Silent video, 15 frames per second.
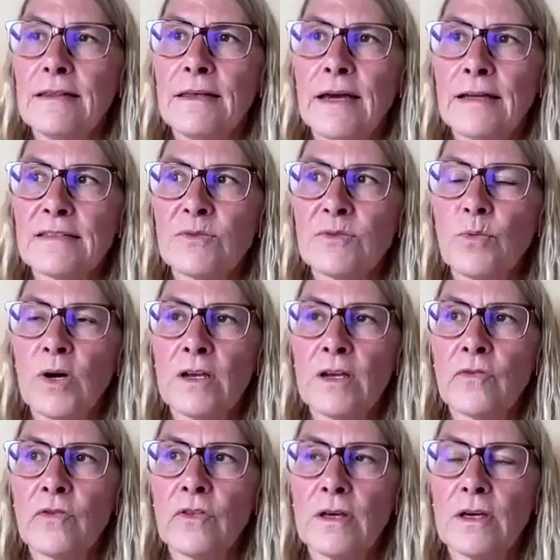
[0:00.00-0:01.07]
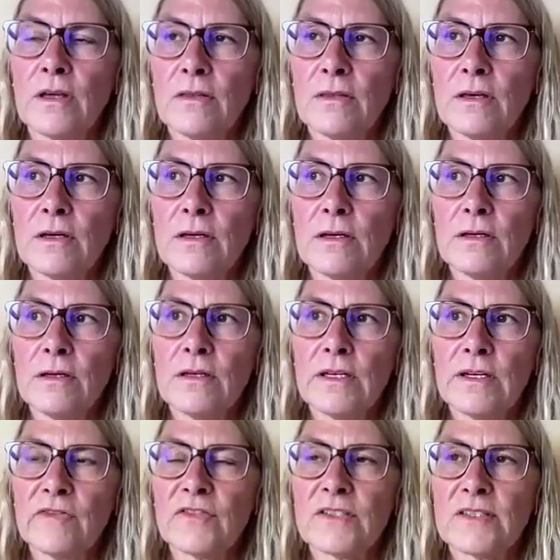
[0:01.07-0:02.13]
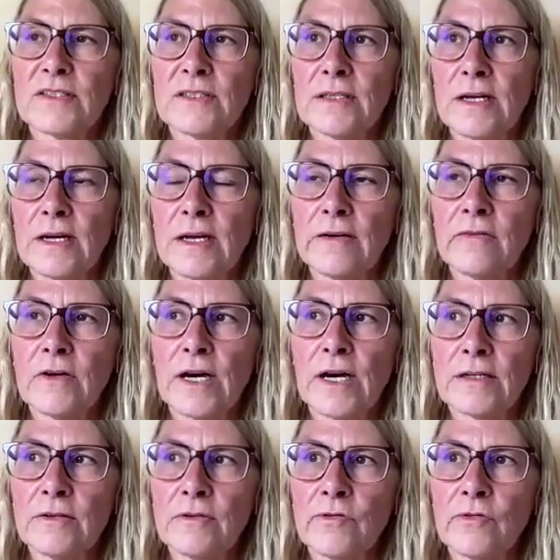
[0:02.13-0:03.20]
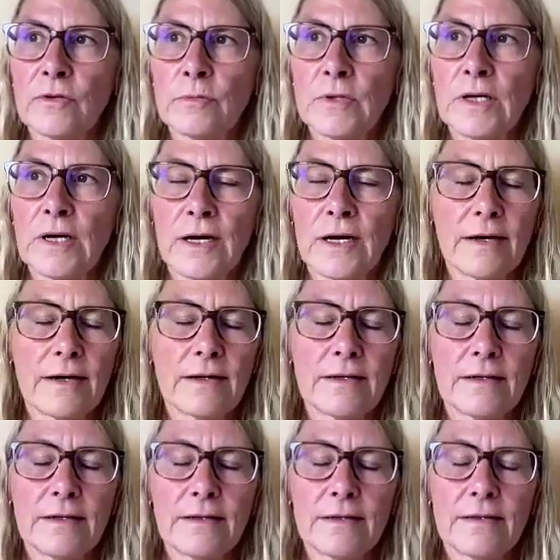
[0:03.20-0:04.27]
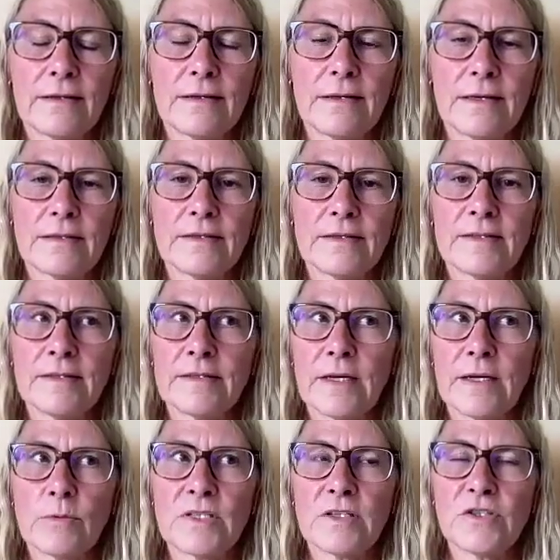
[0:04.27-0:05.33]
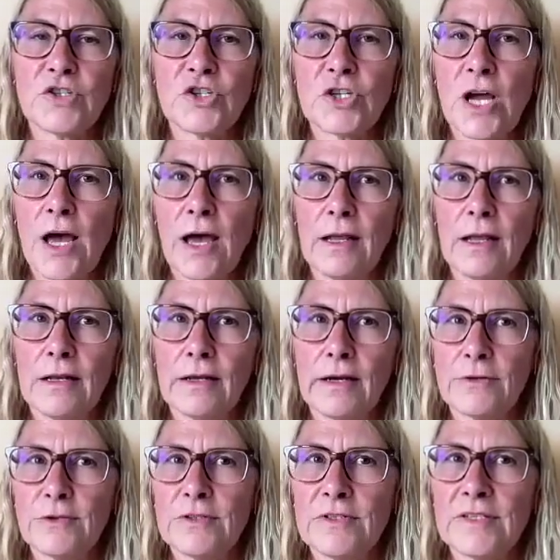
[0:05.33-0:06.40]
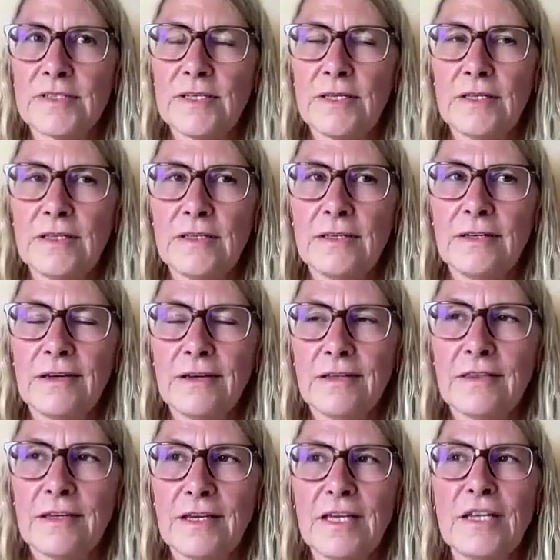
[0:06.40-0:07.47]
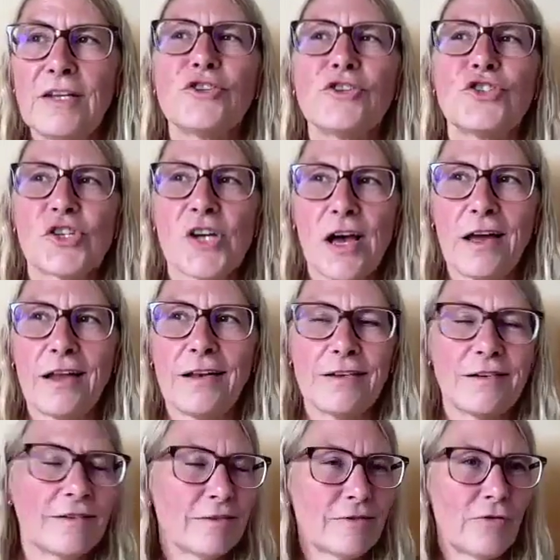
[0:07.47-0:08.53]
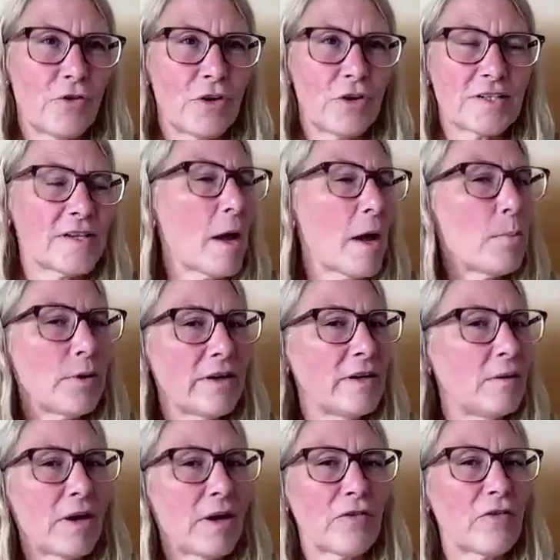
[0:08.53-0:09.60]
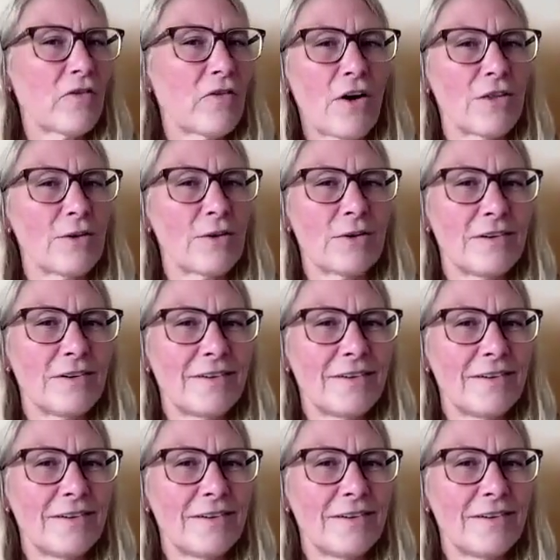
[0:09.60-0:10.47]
that's one of the gifts that I have gotten from God, that since I was a child, I could see the inner child, for example, in my father